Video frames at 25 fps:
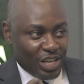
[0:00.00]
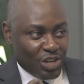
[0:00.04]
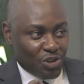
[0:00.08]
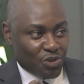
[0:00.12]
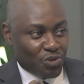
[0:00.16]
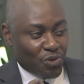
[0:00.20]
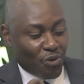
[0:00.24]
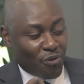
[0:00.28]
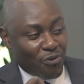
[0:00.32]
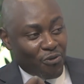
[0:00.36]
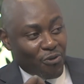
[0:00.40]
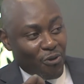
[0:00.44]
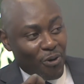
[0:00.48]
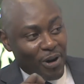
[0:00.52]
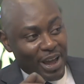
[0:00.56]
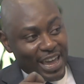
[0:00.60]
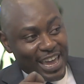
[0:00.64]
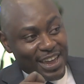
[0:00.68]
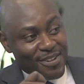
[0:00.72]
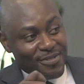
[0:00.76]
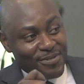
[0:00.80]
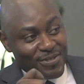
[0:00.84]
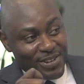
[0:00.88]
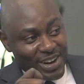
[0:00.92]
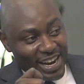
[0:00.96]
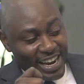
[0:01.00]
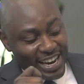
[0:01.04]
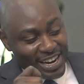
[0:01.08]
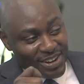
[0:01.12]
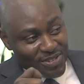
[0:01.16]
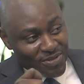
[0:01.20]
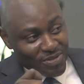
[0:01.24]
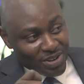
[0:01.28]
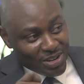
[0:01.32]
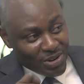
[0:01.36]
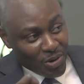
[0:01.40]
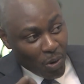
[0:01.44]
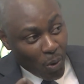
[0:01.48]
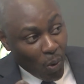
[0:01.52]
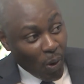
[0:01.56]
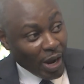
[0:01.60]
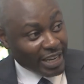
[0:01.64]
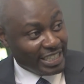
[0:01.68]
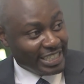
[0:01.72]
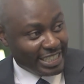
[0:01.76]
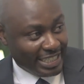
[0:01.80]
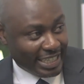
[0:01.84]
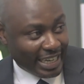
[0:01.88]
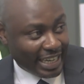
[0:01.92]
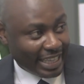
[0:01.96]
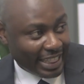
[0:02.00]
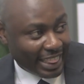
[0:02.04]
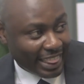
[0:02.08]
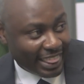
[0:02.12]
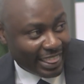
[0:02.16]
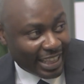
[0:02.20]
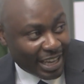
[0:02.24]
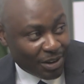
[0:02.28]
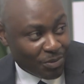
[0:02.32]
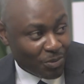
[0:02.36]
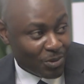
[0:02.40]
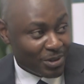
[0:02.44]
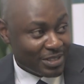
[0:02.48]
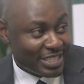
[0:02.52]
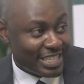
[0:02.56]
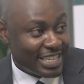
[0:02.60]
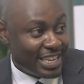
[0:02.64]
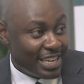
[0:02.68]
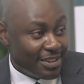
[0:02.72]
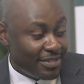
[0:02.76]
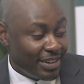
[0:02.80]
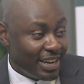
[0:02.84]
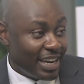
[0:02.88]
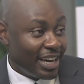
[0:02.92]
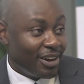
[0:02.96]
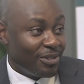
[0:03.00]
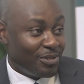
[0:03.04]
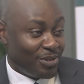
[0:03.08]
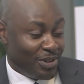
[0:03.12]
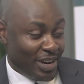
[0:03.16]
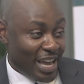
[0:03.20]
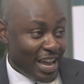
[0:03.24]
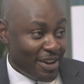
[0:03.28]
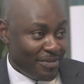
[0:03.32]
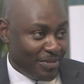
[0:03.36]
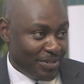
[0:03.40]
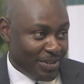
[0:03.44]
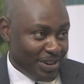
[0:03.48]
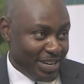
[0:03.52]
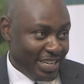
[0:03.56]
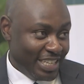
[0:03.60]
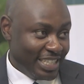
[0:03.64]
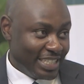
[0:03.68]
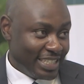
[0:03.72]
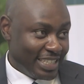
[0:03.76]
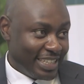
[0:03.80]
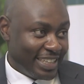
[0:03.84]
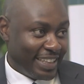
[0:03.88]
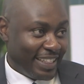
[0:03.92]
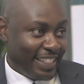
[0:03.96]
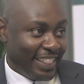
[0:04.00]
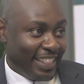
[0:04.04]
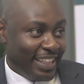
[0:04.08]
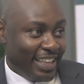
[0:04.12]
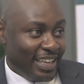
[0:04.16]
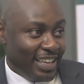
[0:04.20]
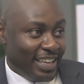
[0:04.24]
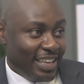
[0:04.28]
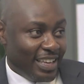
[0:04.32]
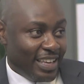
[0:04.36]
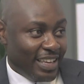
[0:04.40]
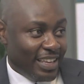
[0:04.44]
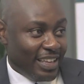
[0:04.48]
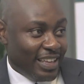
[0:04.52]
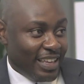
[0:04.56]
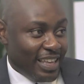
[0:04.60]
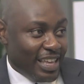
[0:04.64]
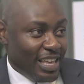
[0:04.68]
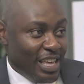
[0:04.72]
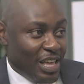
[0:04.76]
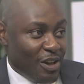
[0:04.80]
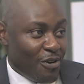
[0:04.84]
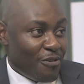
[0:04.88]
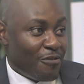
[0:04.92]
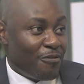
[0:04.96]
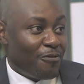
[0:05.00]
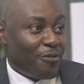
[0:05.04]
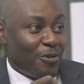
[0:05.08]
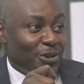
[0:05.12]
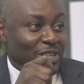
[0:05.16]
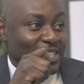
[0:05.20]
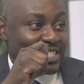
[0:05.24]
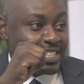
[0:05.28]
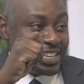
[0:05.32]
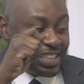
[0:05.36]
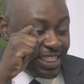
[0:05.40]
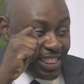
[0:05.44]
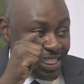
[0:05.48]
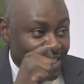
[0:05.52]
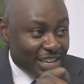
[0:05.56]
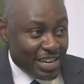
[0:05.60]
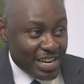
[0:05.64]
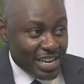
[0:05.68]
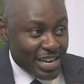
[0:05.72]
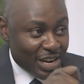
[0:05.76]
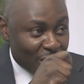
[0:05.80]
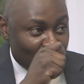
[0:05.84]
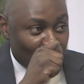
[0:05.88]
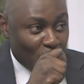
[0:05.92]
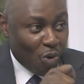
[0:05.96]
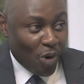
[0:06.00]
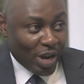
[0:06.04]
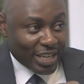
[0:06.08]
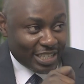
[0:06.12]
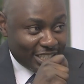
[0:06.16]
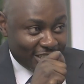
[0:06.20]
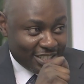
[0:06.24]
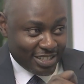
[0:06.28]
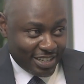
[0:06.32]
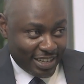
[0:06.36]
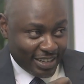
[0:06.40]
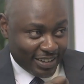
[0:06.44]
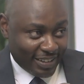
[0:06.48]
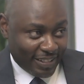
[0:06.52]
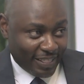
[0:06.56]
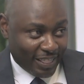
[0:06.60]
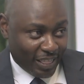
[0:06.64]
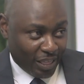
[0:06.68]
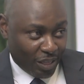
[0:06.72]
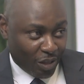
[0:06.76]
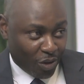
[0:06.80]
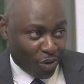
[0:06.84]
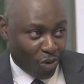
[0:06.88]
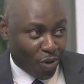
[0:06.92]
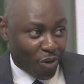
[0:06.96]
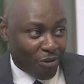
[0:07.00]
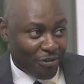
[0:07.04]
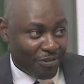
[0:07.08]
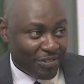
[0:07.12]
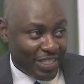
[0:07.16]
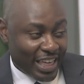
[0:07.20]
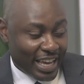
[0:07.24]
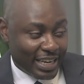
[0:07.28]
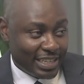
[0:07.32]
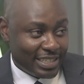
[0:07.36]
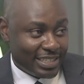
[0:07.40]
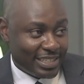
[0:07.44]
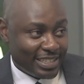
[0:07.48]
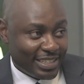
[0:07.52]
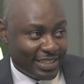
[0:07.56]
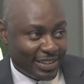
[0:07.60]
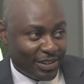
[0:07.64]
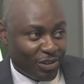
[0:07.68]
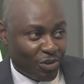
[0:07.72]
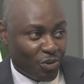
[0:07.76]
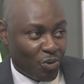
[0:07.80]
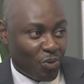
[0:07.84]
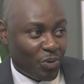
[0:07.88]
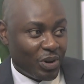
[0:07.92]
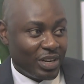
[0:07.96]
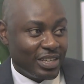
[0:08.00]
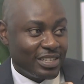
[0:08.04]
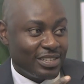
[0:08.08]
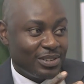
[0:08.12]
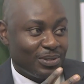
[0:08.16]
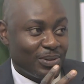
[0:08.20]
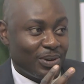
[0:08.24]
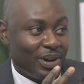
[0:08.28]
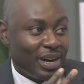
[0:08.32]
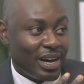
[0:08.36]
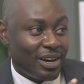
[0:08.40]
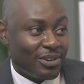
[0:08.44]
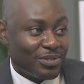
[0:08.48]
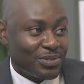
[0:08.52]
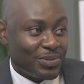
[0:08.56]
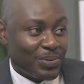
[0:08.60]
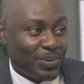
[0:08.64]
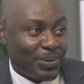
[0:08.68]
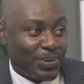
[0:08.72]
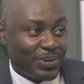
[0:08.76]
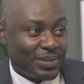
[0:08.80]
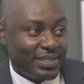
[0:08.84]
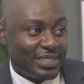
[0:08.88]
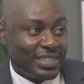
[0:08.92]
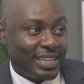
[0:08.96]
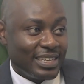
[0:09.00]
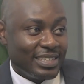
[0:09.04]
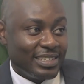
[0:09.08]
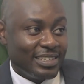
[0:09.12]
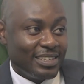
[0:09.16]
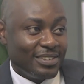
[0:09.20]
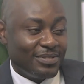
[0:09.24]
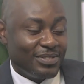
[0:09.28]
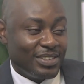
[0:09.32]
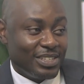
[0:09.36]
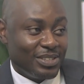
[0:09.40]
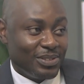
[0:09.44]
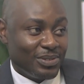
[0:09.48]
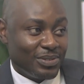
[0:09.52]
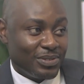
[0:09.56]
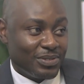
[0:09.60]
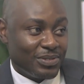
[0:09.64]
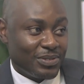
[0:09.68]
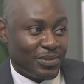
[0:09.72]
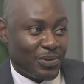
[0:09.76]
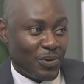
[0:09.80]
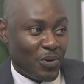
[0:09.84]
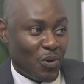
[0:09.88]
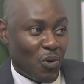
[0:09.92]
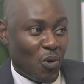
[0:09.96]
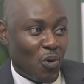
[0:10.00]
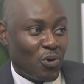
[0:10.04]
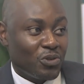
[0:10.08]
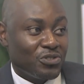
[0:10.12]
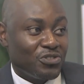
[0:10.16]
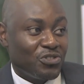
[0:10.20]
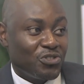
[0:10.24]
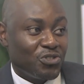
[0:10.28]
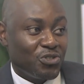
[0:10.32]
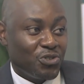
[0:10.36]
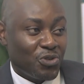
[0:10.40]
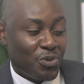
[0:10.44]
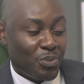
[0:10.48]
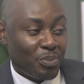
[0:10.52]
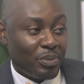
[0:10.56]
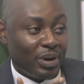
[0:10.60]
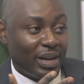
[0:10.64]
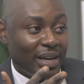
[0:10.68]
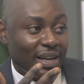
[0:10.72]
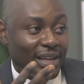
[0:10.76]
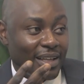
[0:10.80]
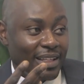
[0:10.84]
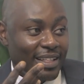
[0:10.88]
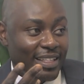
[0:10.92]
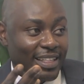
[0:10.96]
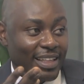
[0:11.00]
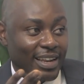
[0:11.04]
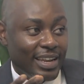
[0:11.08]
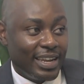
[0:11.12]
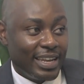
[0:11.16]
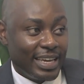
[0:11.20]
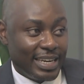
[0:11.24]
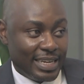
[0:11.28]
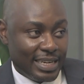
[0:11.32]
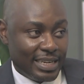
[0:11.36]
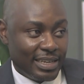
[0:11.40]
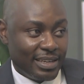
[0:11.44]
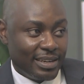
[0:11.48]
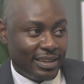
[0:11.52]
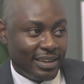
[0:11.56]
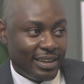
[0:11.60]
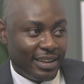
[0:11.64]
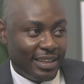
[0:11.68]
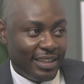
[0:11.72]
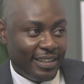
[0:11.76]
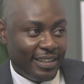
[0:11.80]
So for every 100 kwacha that was given out on average, 43 kwacha of that went to households and individuals, consumer lending.